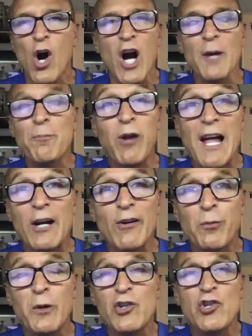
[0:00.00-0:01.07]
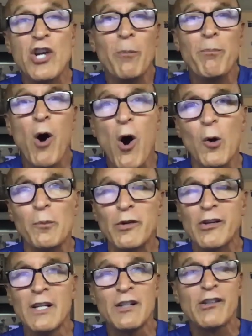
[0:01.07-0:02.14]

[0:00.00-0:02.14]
our players would share poems,